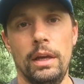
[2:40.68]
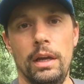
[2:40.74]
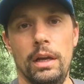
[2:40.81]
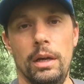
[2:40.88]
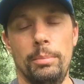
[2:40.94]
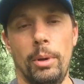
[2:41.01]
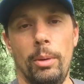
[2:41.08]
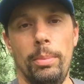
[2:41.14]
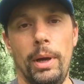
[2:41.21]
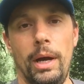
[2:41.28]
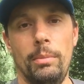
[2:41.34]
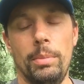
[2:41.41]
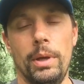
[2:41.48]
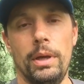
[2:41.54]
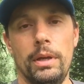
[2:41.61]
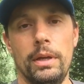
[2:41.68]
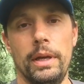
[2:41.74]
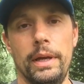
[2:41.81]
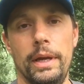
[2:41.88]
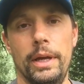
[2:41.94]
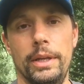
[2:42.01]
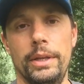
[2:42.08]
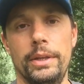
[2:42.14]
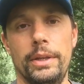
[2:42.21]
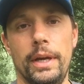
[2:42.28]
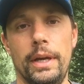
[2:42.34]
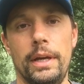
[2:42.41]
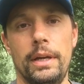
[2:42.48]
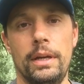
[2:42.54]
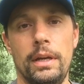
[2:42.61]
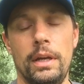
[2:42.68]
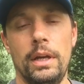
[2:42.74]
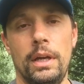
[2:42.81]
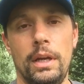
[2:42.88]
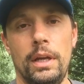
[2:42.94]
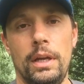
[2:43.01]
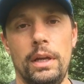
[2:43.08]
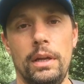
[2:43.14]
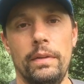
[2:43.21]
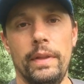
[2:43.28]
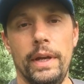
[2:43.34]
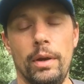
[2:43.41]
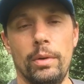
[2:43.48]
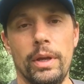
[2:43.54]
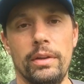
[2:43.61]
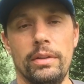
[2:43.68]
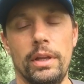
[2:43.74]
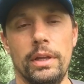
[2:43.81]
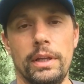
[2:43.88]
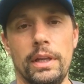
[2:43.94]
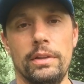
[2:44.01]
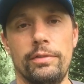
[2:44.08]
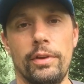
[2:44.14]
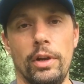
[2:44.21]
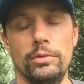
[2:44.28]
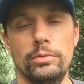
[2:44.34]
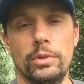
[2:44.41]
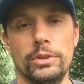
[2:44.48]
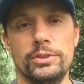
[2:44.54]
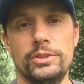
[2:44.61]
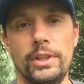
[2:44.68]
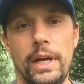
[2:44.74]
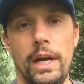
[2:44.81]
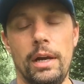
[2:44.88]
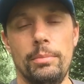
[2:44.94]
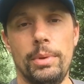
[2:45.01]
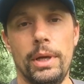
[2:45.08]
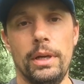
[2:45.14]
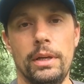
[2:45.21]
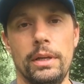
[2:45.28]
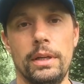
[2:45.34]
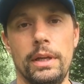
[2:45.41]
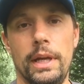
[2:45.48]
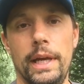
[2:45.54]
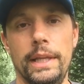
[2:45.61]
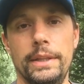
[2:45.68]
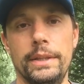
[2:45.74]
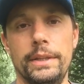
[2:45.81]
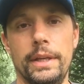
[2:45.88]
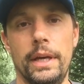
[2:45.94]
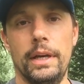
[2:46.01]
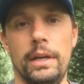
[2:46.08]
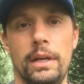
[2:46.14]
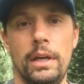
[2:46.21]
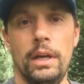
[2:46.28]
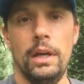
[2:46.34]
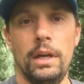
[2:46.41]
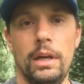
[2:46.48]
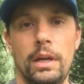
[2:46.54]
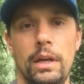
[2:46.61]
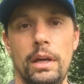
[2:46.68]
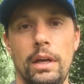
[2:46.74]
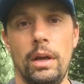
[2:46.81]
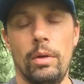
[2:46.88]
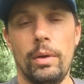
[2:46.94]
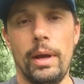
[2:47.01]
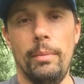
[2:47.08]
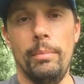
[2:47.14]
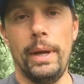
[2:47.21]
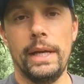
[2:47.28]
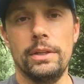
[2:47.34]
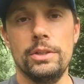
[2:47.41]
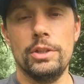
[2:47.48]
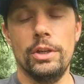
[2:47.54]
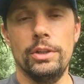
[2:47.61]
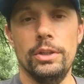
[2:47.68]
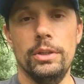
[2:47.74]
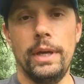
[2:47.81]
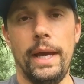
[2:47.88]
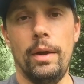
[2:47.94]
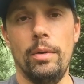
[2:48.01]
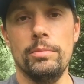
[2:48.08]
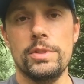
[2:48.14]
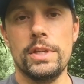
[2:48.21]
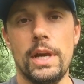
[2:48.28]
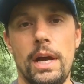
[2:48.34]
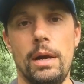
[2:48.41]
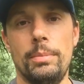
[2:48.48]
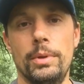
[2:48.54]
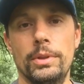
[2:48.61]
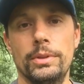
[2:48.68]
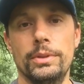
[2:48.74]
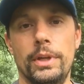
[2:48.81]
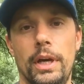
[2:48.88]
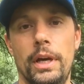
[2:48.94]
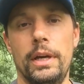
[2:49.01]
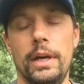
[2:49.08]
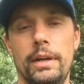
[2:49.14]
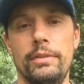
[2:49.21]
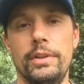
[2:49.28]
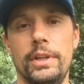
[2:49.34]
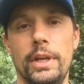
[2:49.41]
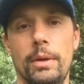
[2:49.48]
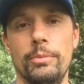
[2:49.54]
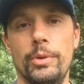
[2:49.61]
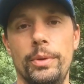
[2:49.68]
pop-up, and then I'll get the float rod set up, and I'll come back and show you how I'm set up and everything I'm